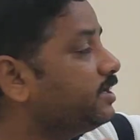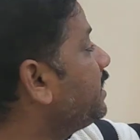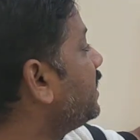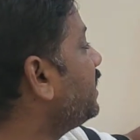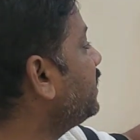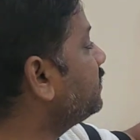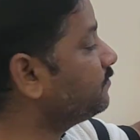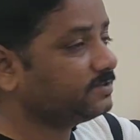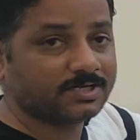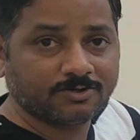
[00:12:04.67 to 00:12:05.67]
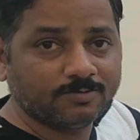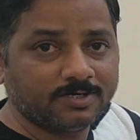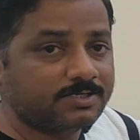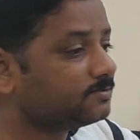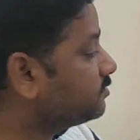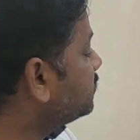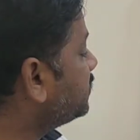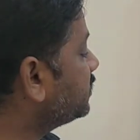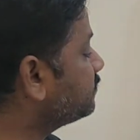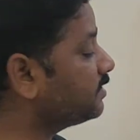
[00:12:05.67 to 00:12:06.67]
should I AND with accumulator so
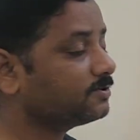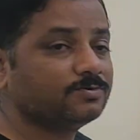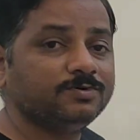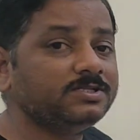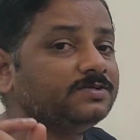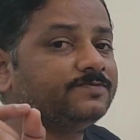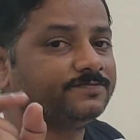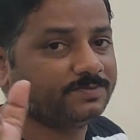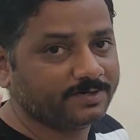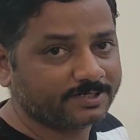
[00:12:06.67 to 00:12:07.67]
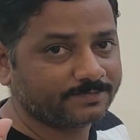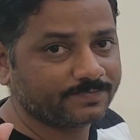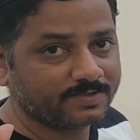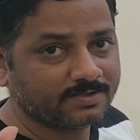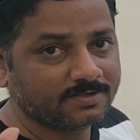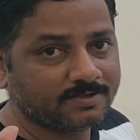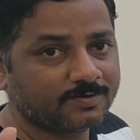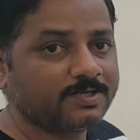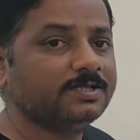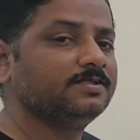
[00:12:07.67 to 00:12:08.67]
that I can mask only the 5th bit?
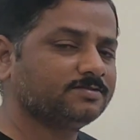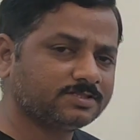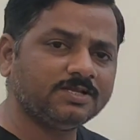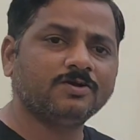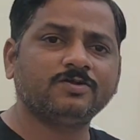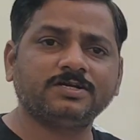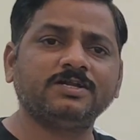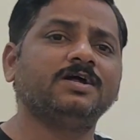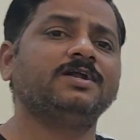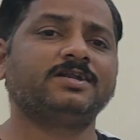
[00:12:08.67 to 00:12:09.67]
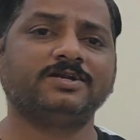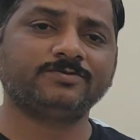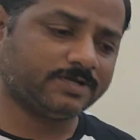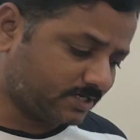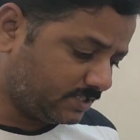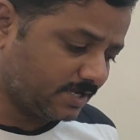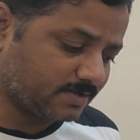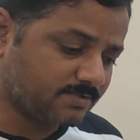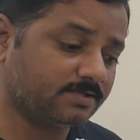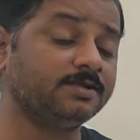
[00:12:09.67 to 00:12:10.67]
Okay, so think on it and try to get the
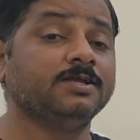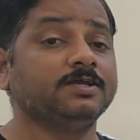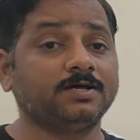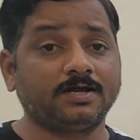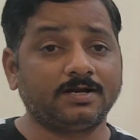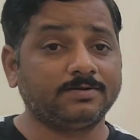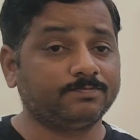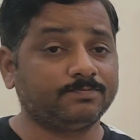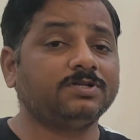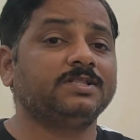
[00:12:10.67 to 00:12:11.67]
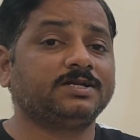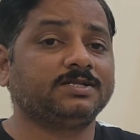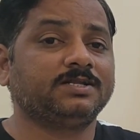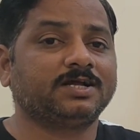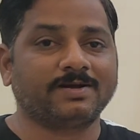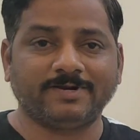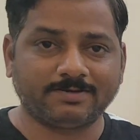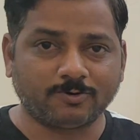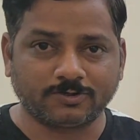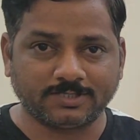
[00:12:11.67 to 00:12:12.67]
answer and put that in a
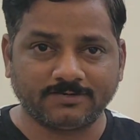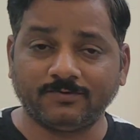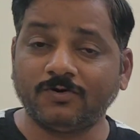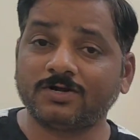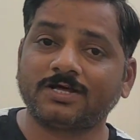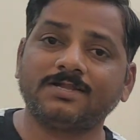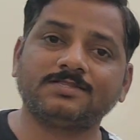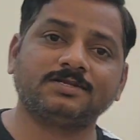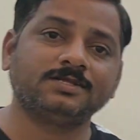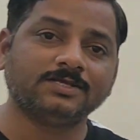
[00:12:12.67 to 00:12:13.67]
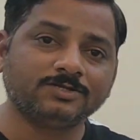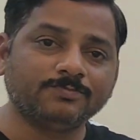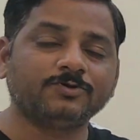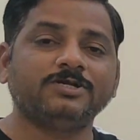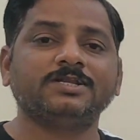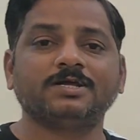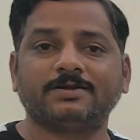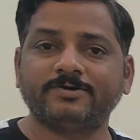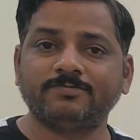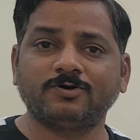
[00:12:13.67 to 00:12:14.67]
comment box. And if you got an answer, you put it in a
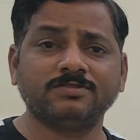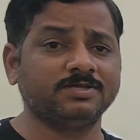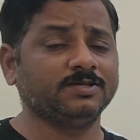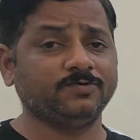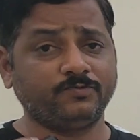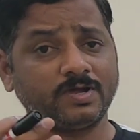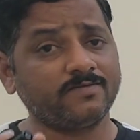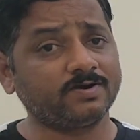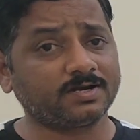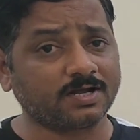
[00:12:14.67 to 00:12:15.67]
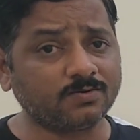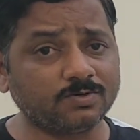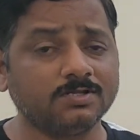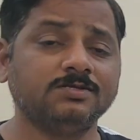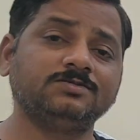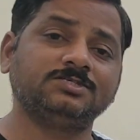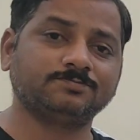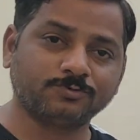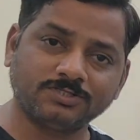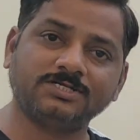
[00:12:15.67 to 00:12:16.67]
comment box. If you have a doubt, you
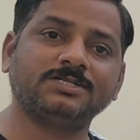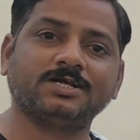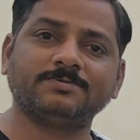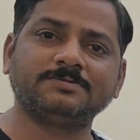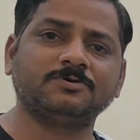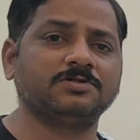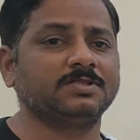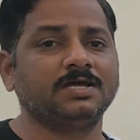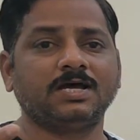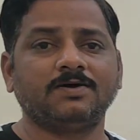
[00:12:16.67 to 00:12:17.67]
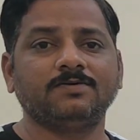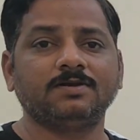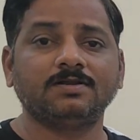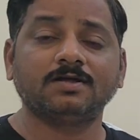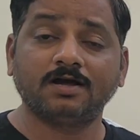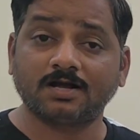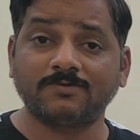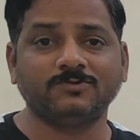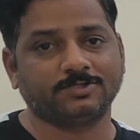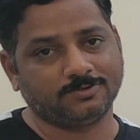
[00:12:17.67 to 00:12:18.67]
just put that in comment box. I will
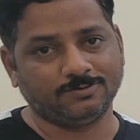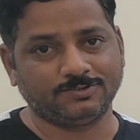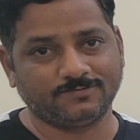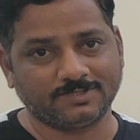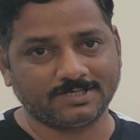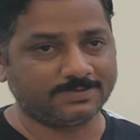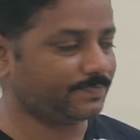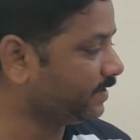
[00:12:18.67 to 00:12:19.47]
come with a solution for that.